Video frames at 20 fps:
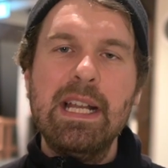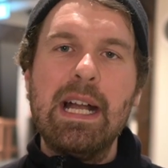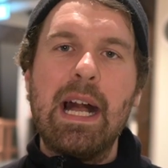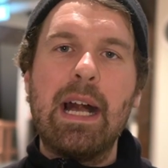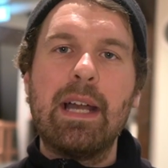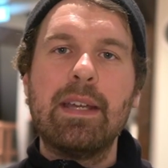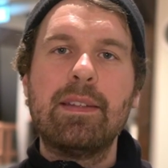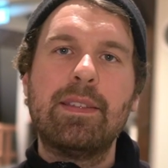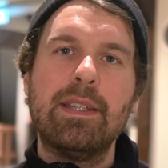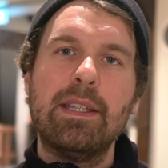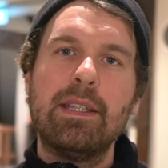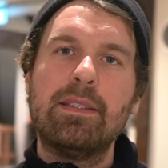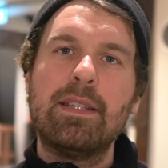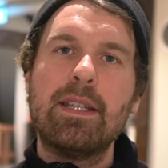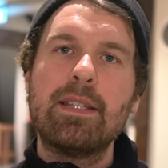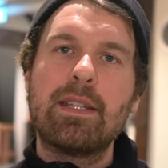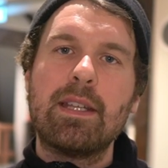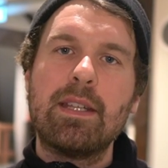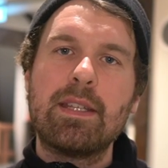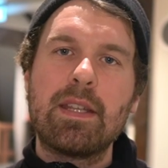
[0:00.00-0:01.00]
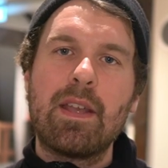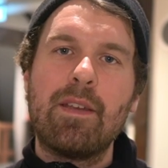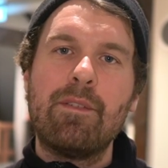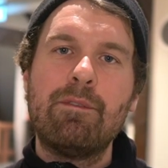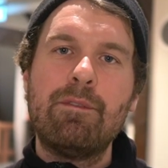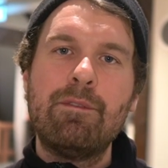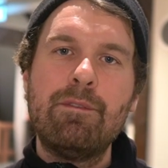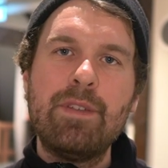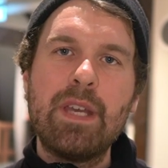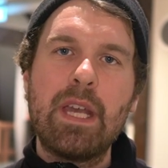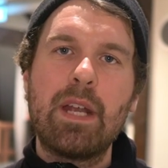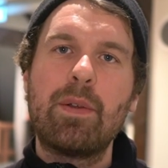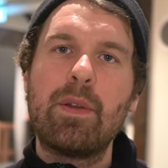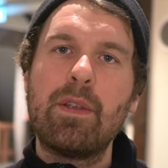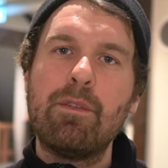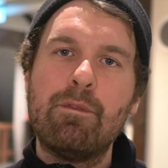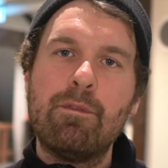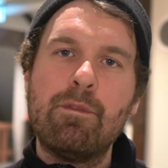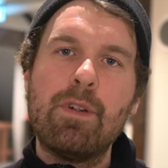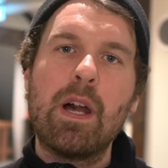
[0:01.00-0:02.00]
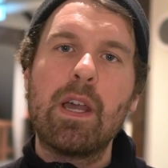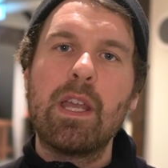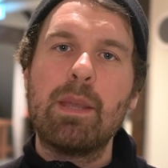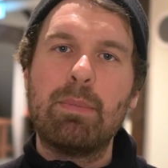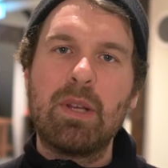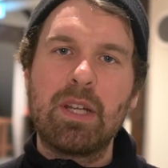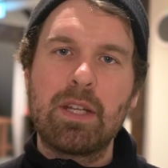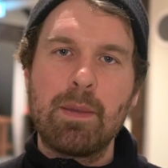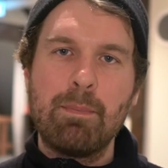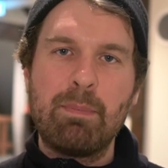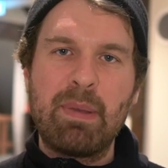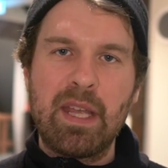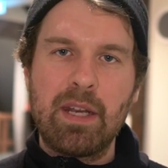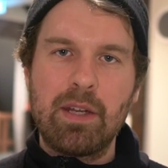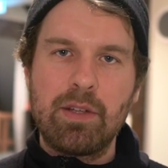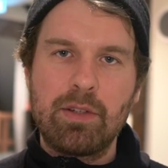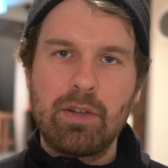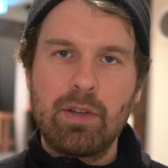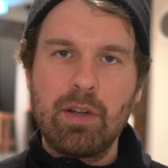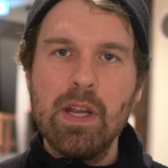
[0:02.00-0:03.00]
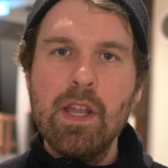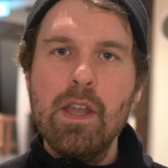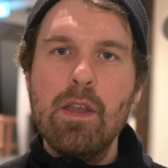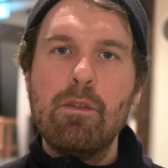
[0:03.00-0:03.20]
I think this is a very viable competitor